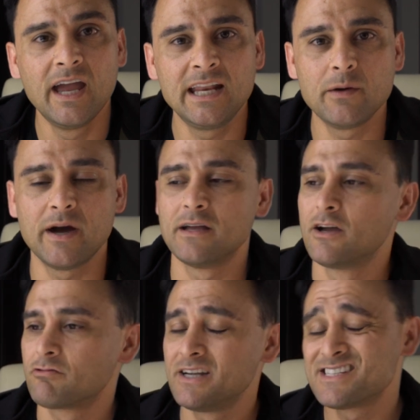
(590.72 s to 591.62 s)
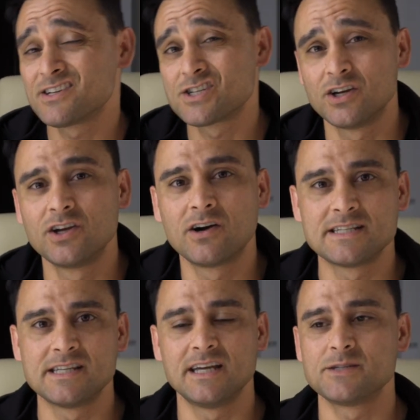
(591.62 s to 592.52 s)
Anyway, reason I show you
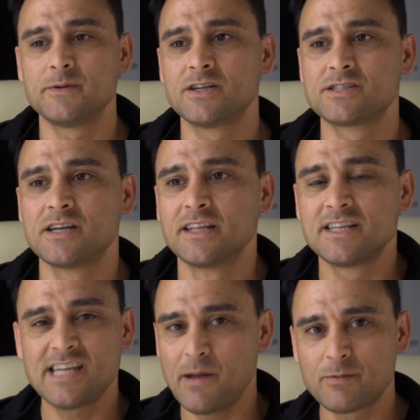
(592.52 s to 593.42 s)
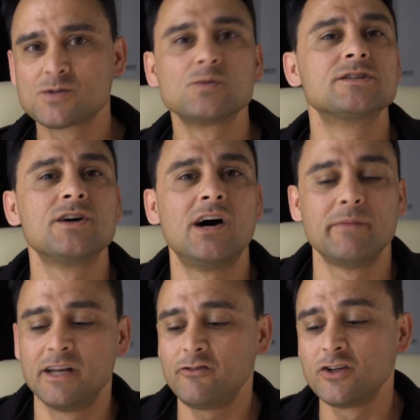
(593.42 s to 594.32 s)
guys that is because this happens all the time.
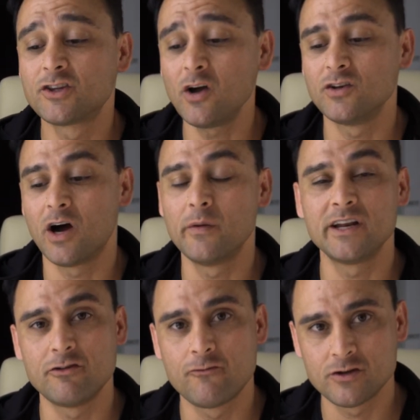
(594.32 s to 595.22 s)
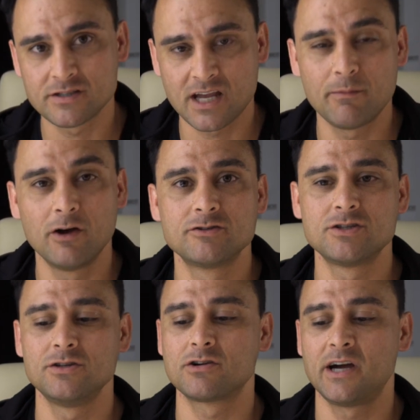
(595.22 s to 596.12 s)
And if you don't know it and you first come over
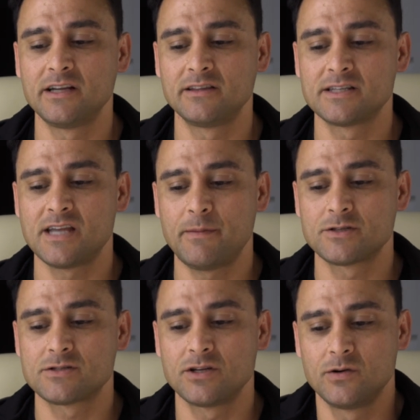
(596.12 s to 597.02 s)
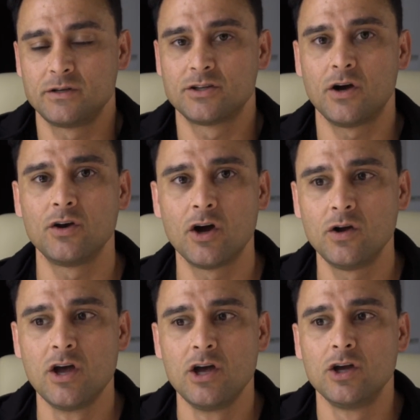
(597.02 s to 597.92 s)
to Ukraine and this happens to you and you don't
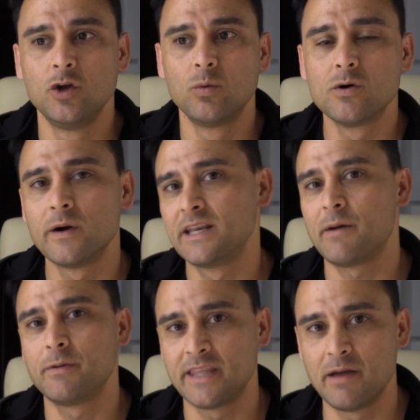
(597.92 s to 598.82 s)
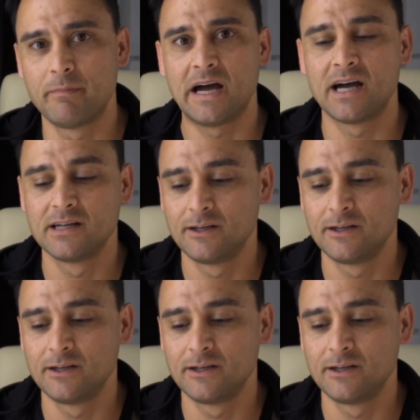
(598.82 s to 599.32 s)
know, you will end up at that bar.